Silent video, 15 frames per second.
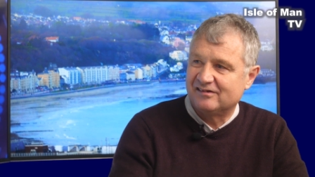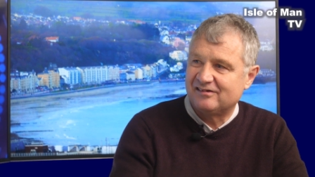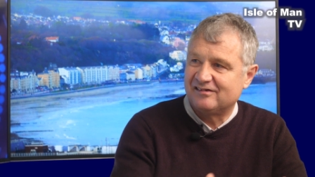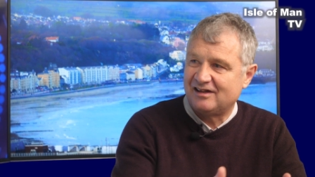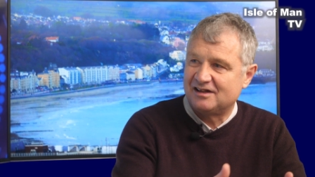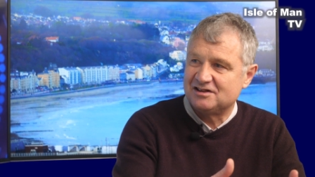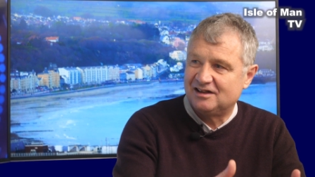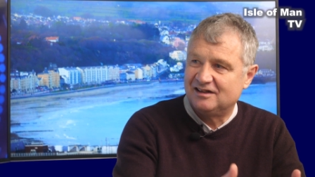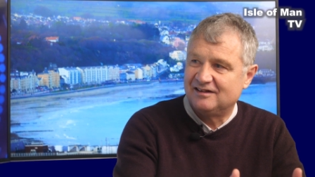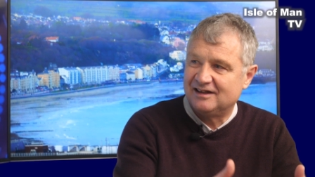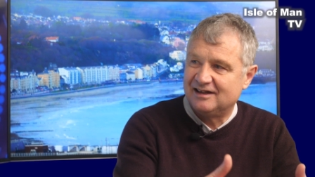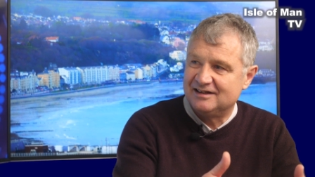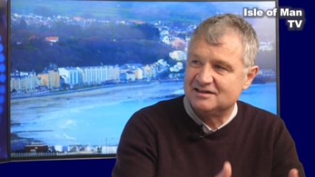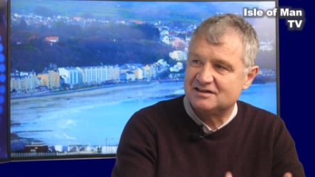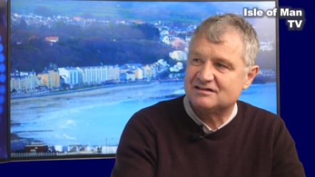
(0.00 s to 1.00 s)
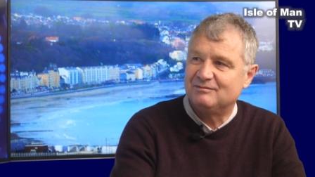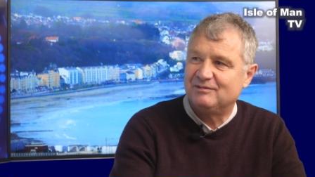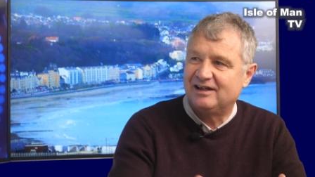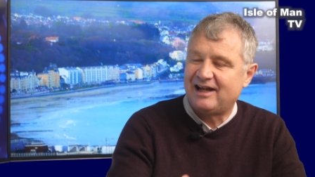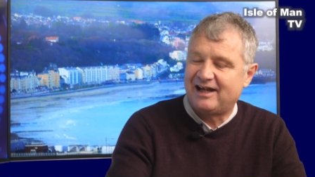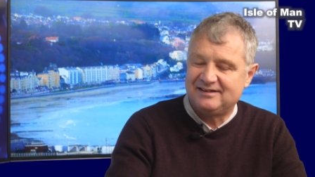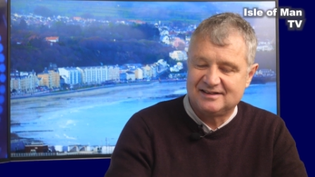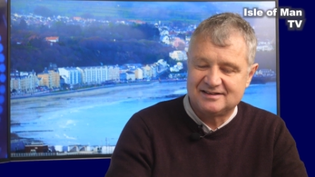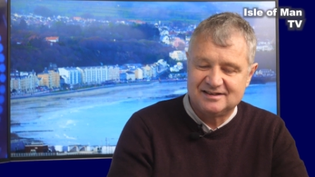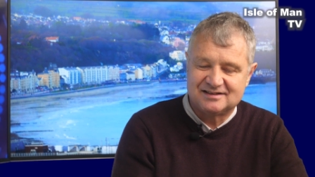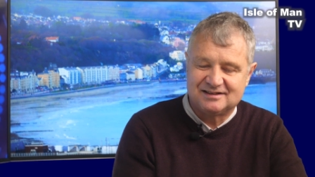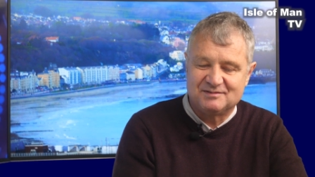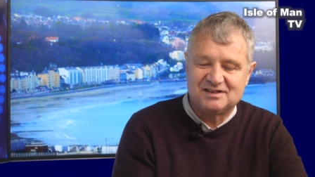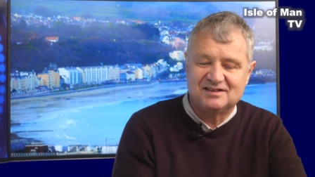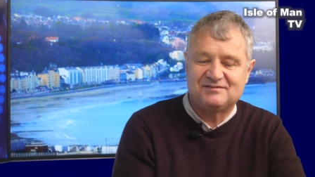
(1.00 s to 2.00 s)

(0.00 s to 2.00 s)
It's essentially the instrument landing system.